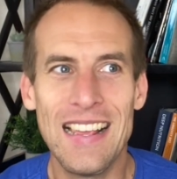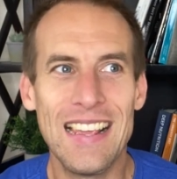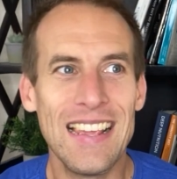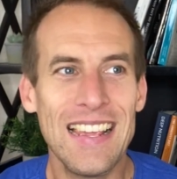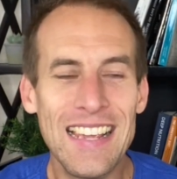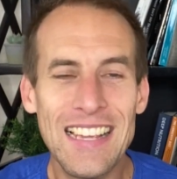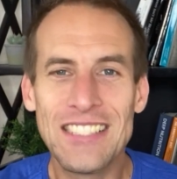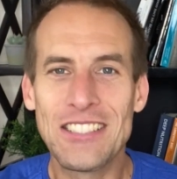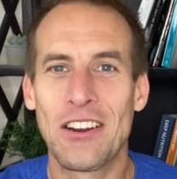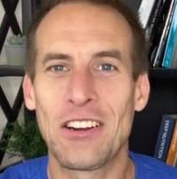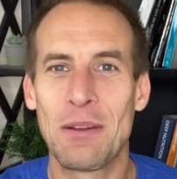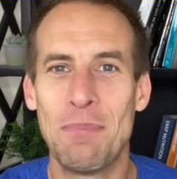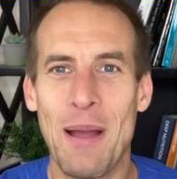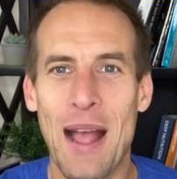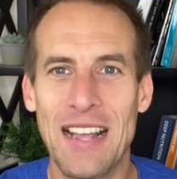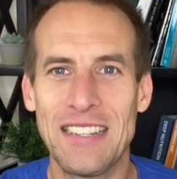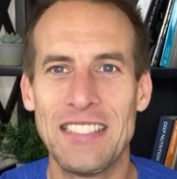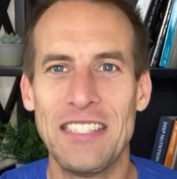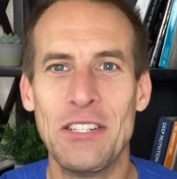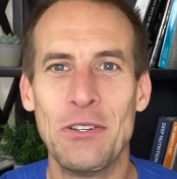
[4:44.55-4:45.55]
is our
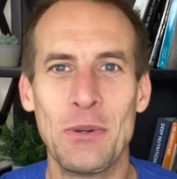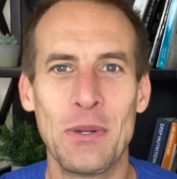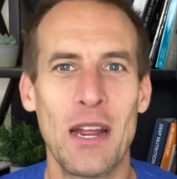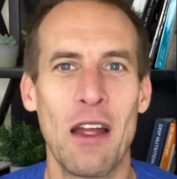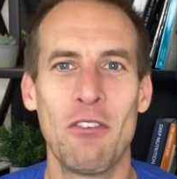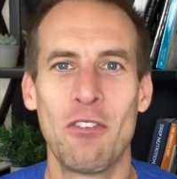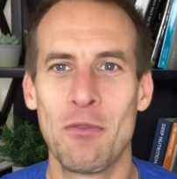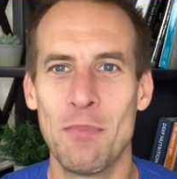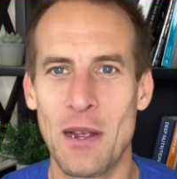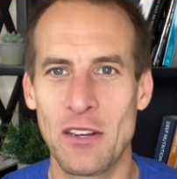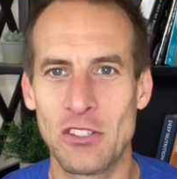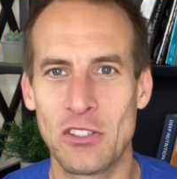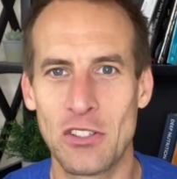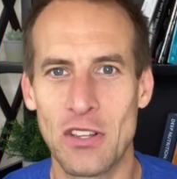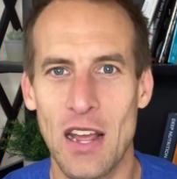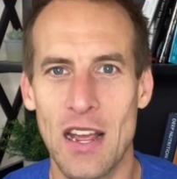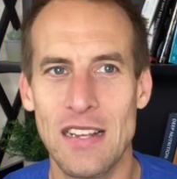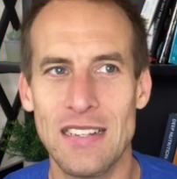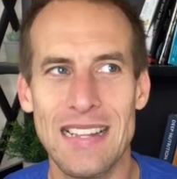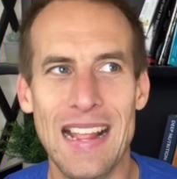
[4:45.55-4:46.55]
capacity to recover from
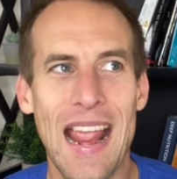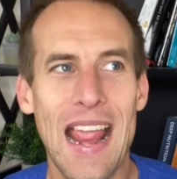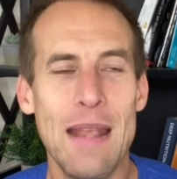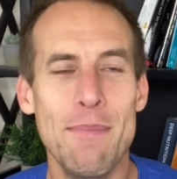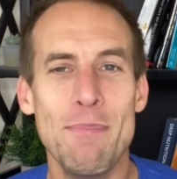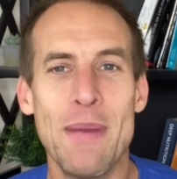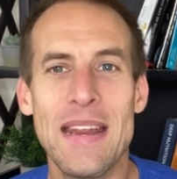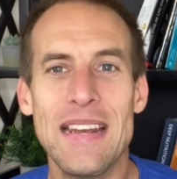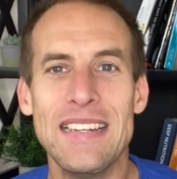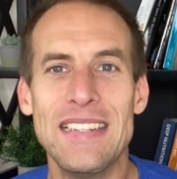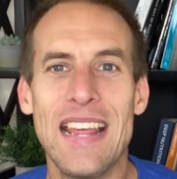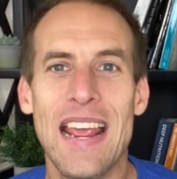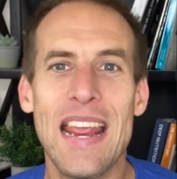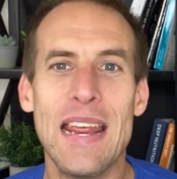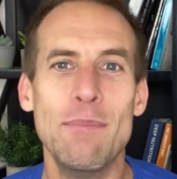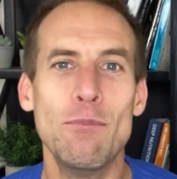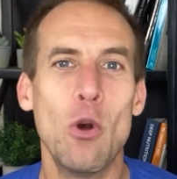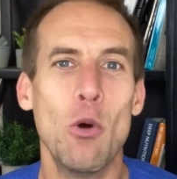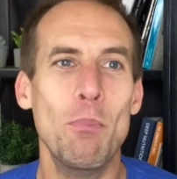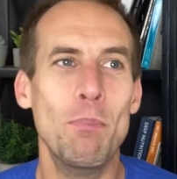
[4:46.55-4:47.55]
exercise and
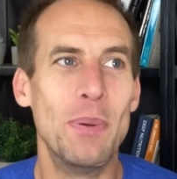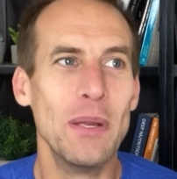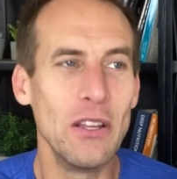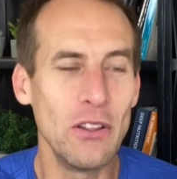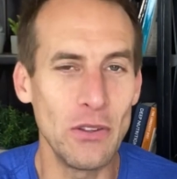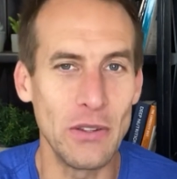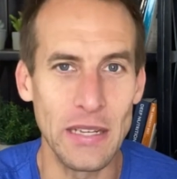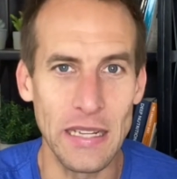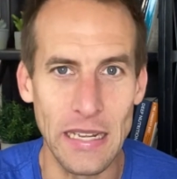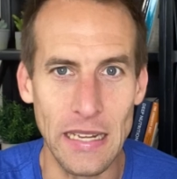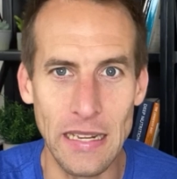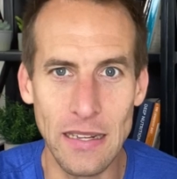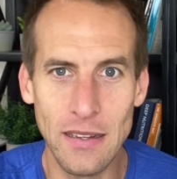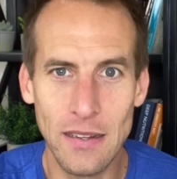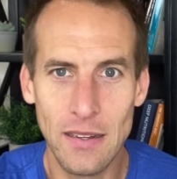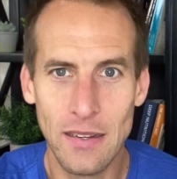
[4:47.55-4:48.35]
maintain mobility,